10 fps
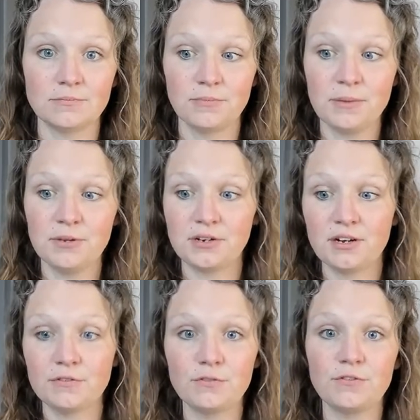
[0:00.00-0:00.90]
Maybe you're
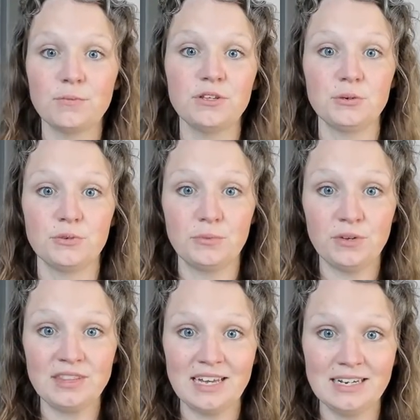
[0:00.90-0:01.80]
not even familiar with
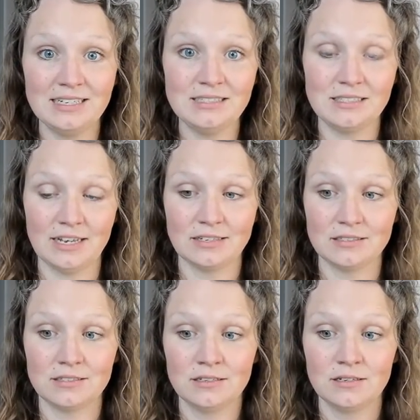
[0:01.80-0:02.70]
what that is
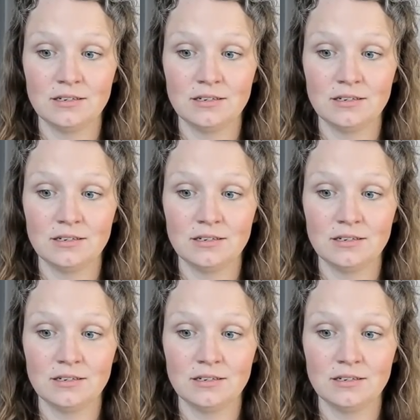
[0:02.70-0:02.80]
yet.